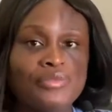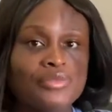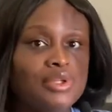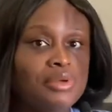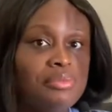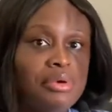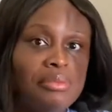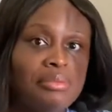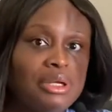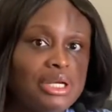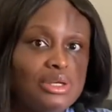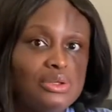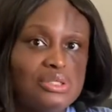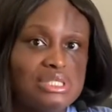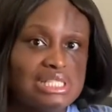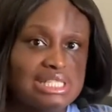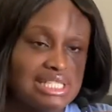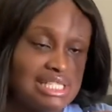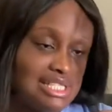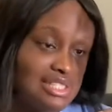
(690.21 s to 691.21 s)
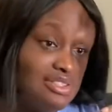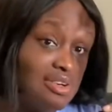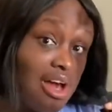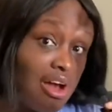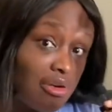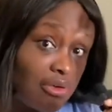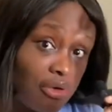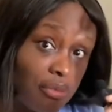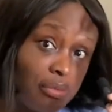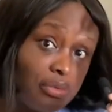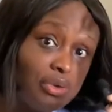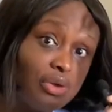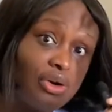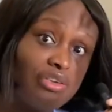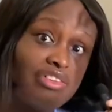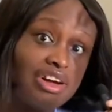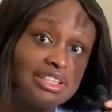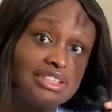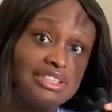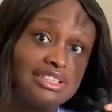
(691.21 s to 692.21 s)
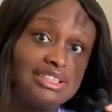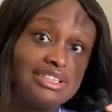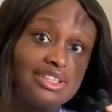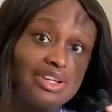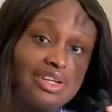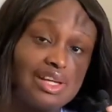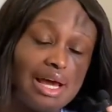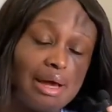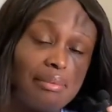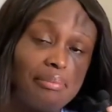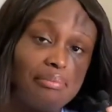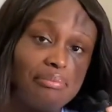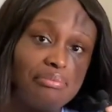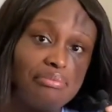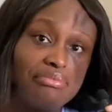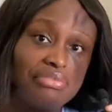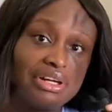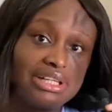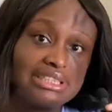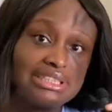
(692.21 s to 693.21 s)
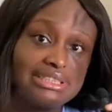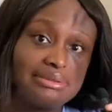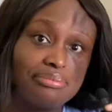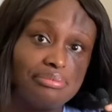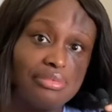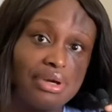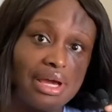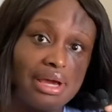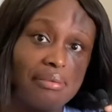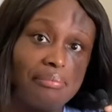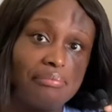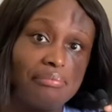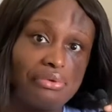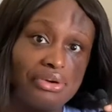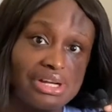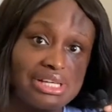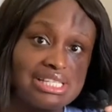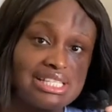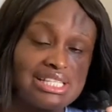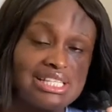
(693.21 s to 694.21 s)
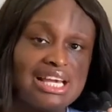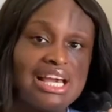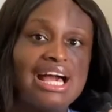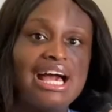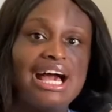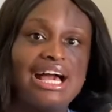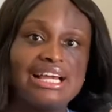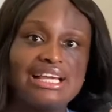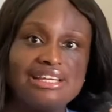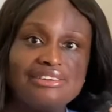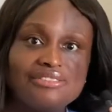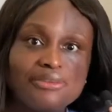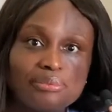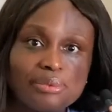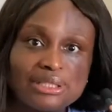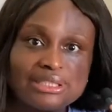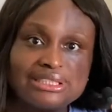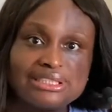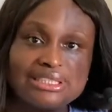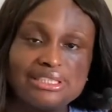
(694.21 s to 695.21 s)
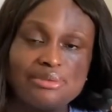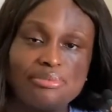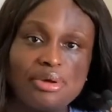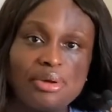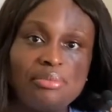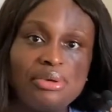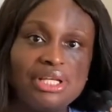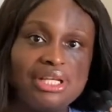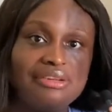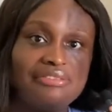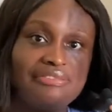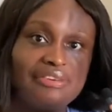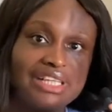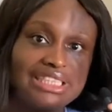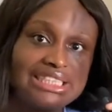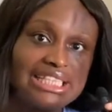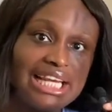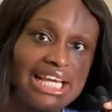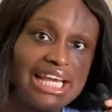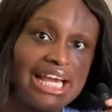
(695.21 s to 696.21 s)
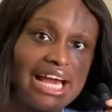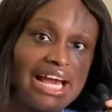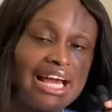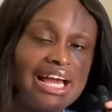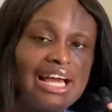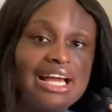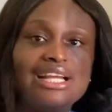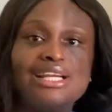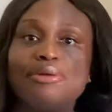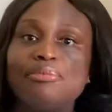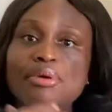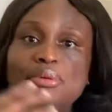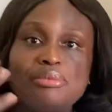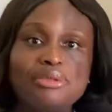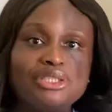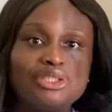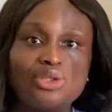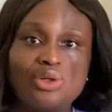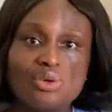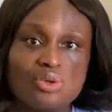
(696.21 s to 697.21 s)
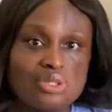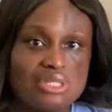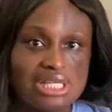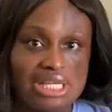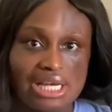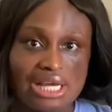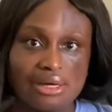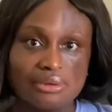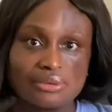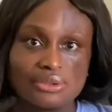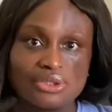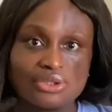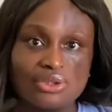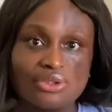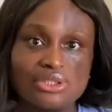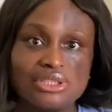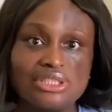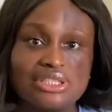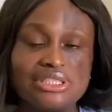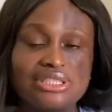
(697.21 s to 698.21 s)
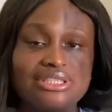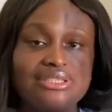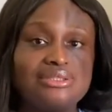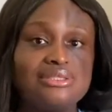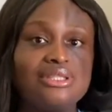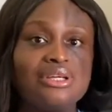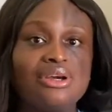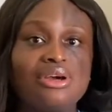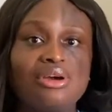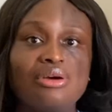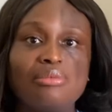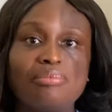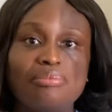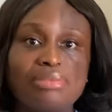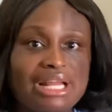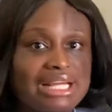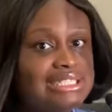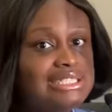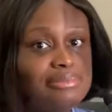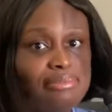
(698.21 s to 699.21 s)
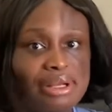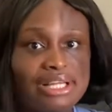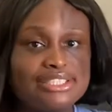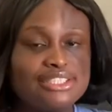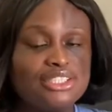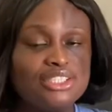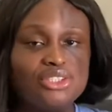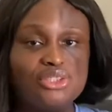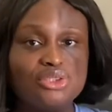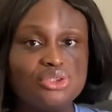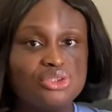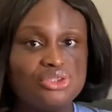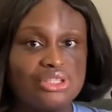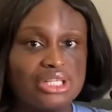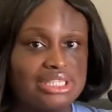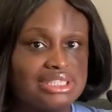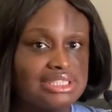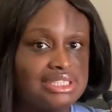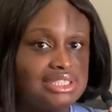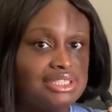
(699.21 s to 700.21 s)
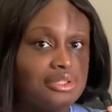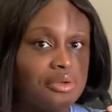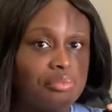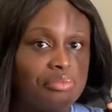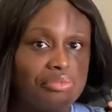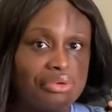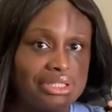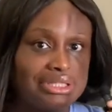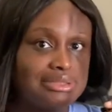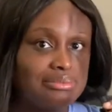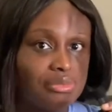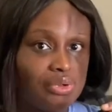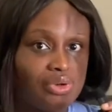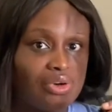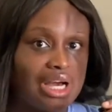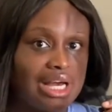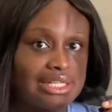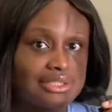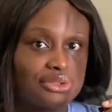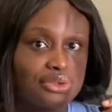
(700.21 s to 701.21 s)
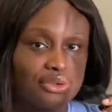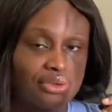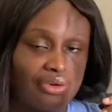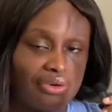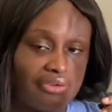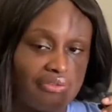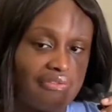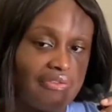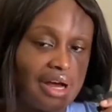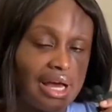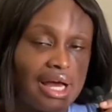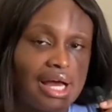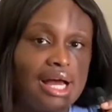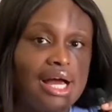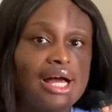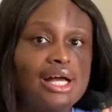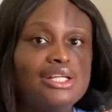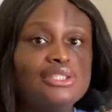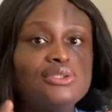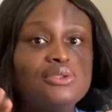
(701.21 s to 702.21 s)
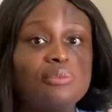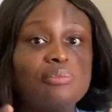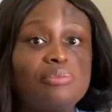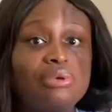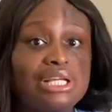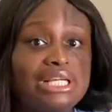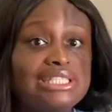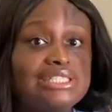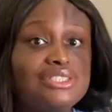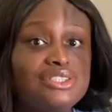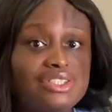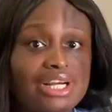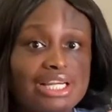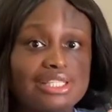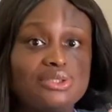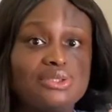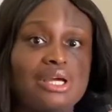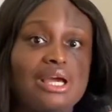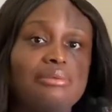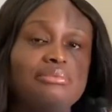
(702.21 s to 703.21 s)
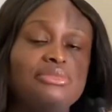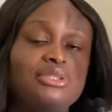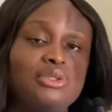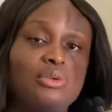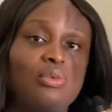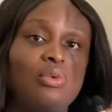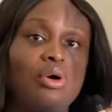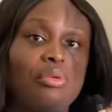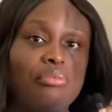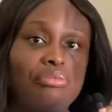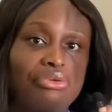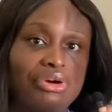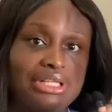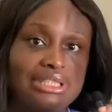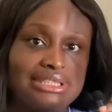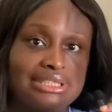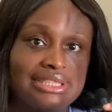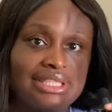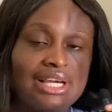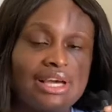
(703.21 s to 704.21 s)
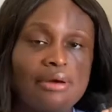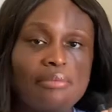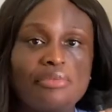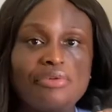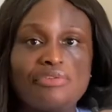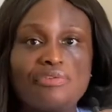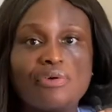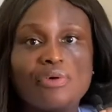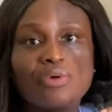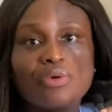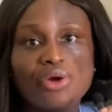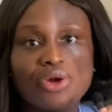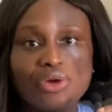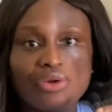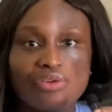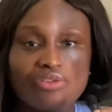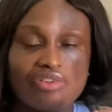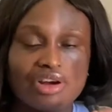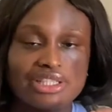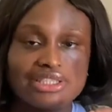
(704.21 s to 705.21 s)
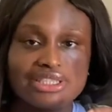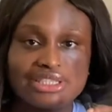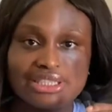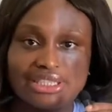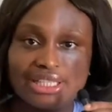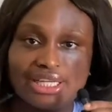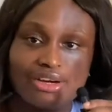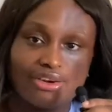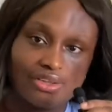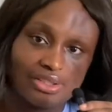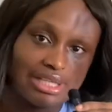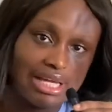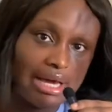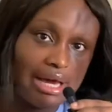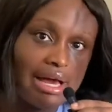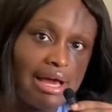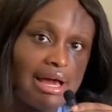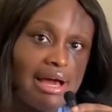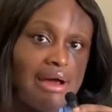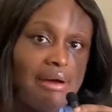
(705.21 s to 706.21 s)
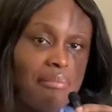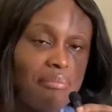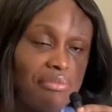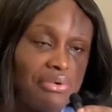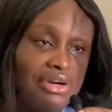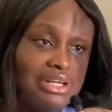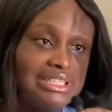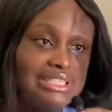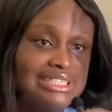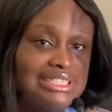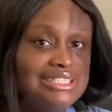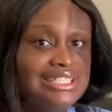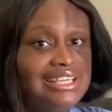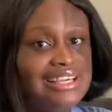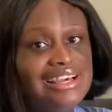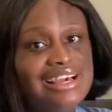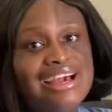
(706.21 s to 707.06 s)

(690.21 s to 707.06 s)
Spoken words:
The baby loses. You now go over to this other breast and give the baby the first layer. The baby is losing out on this plenty nutrients your breast milk has to offer. So please try to empty one breast before going over to the other breast.